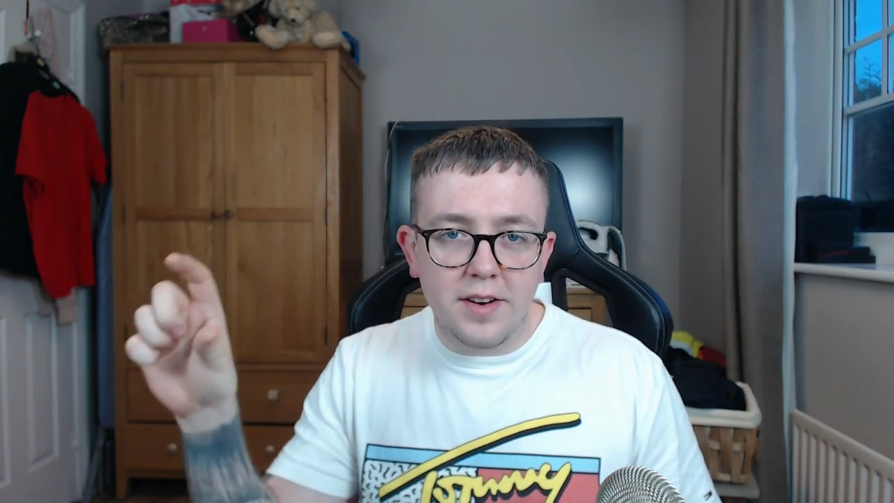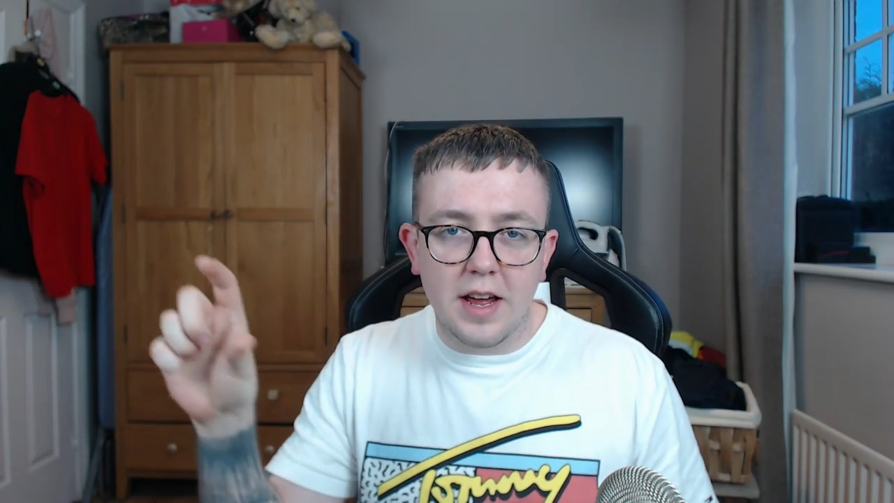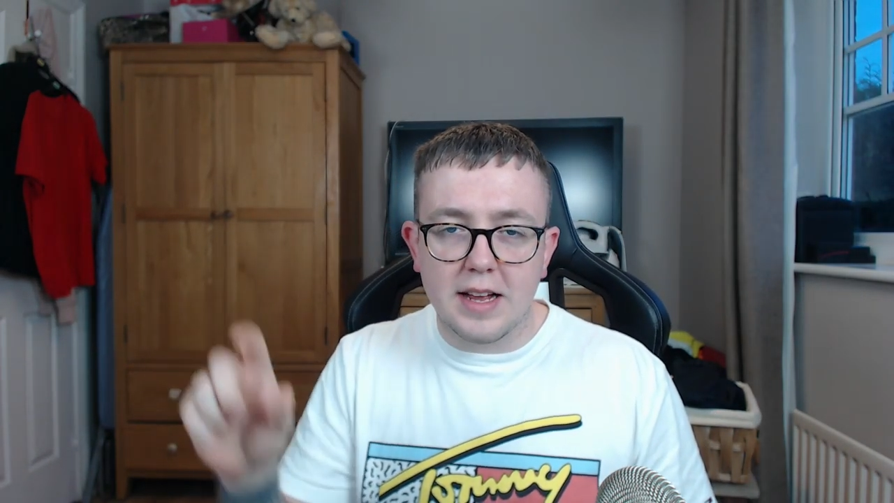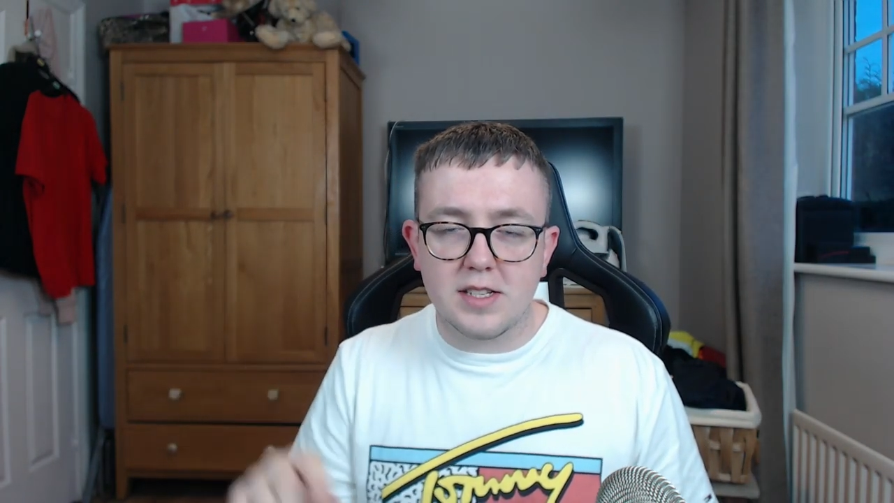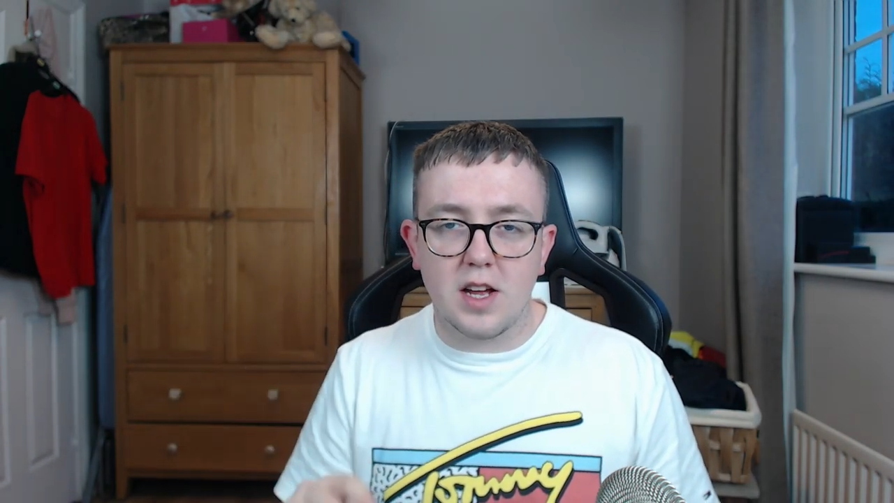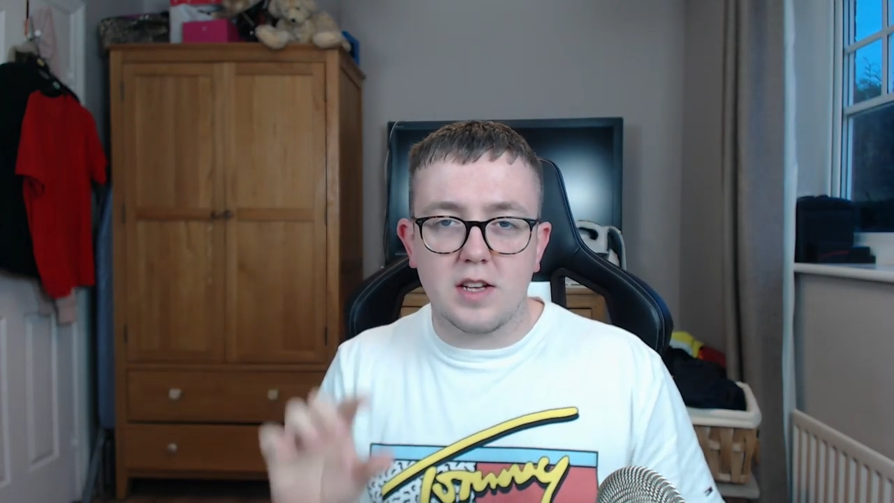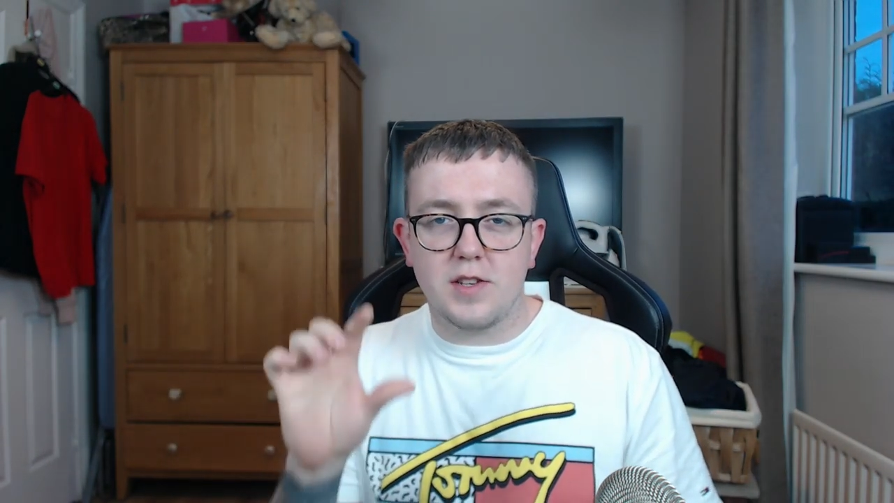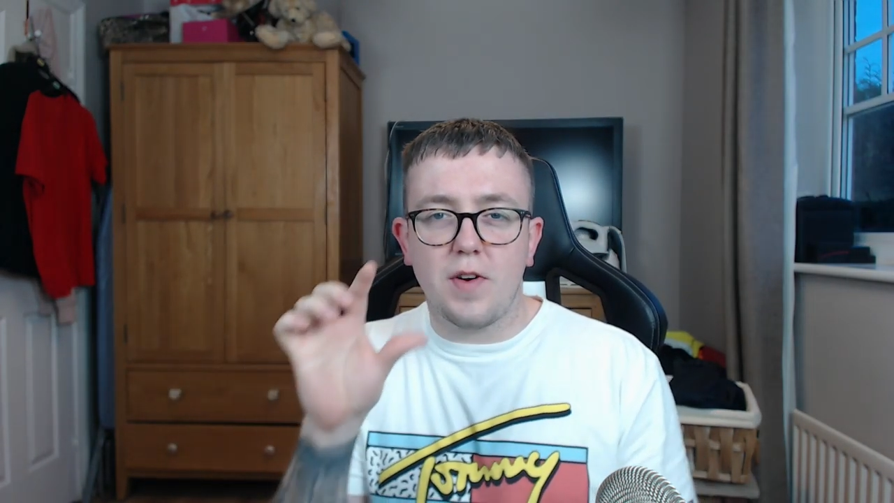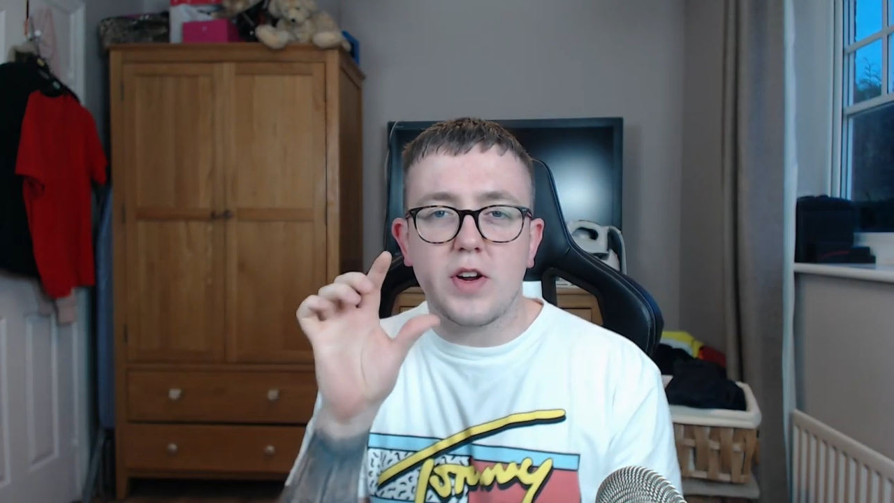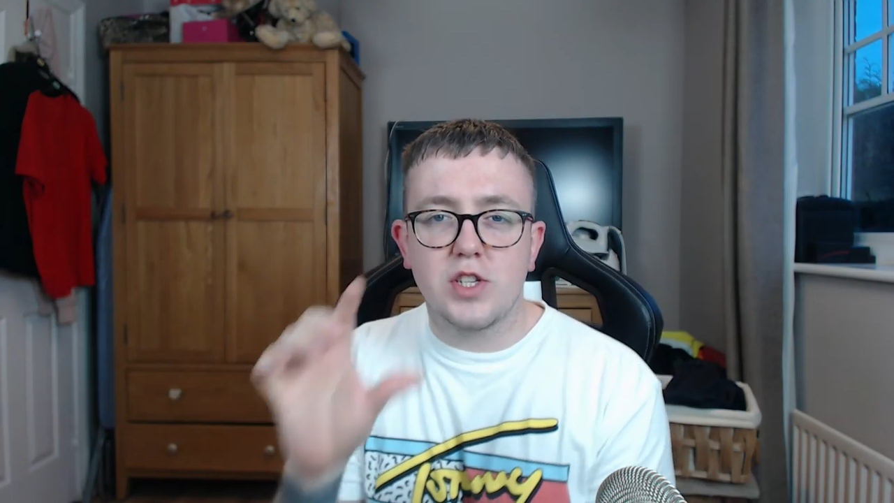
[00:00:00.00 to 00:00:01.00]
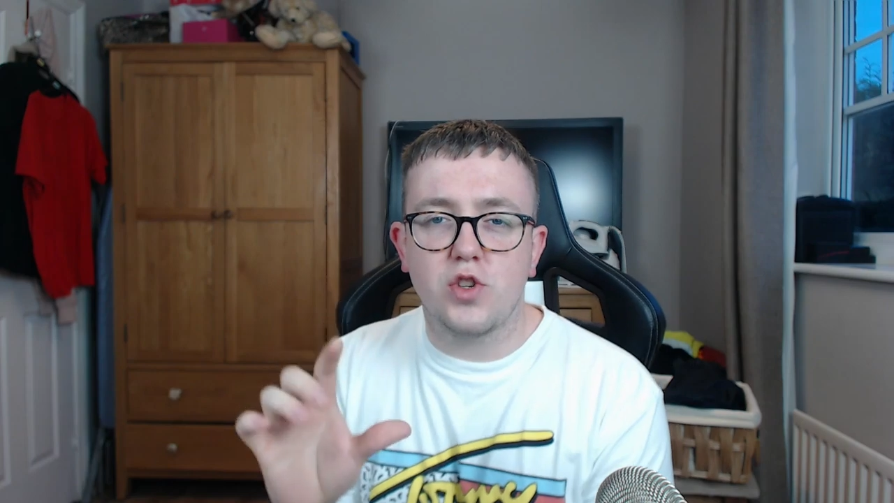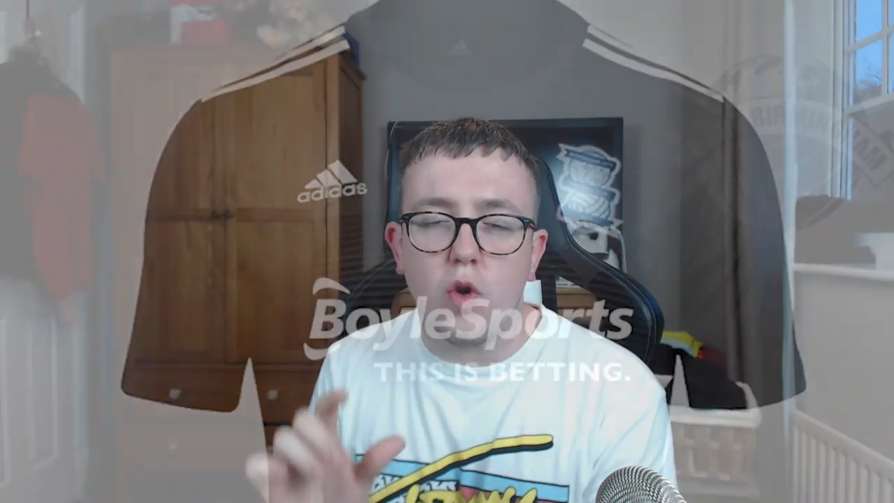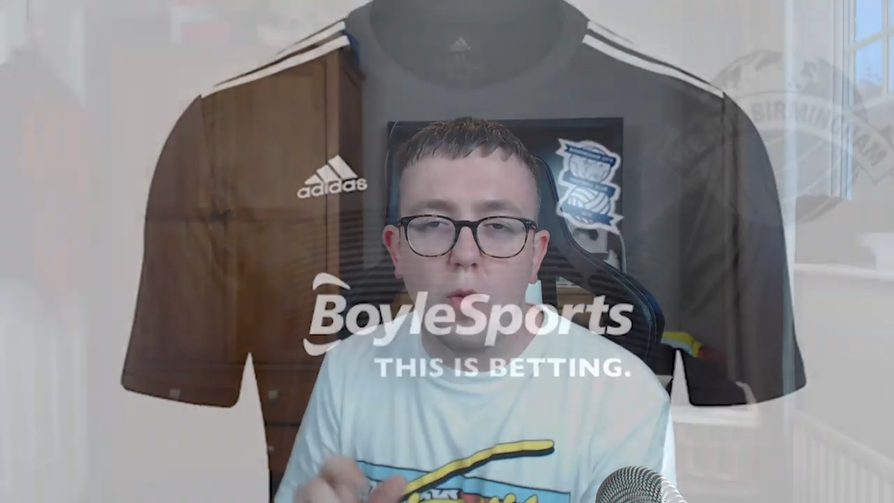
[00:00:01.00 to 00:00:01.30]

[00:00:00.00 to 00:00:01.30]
It's a, it's a very subtle